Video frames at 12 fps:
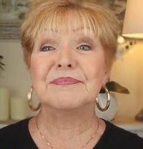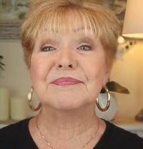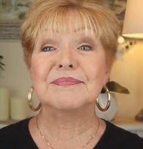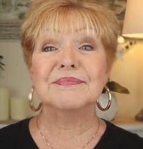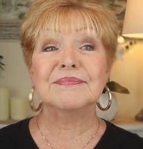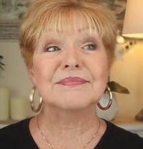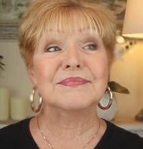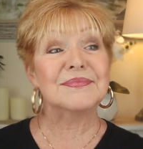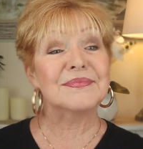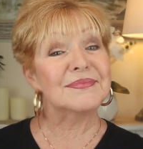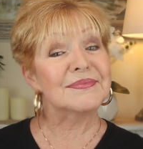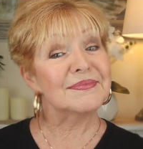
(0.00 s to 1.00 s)

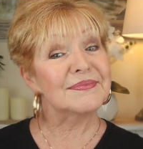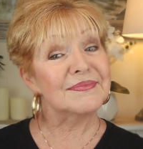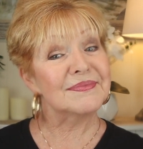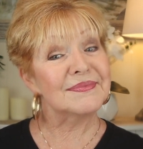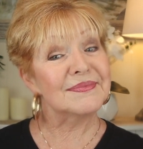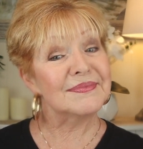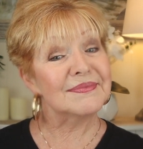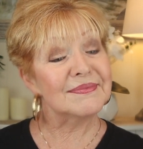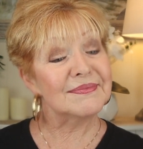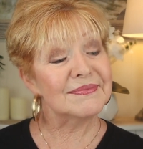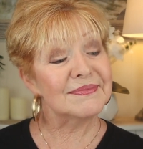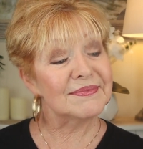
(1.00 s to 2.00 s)

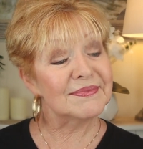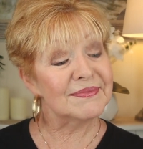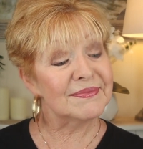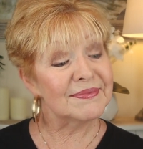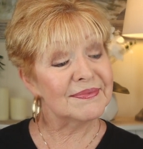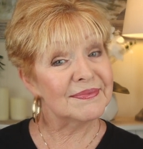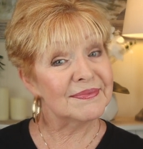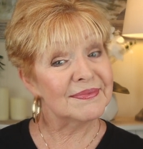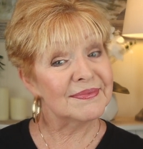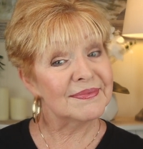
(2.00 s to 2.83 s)
No one is speaking in this clip.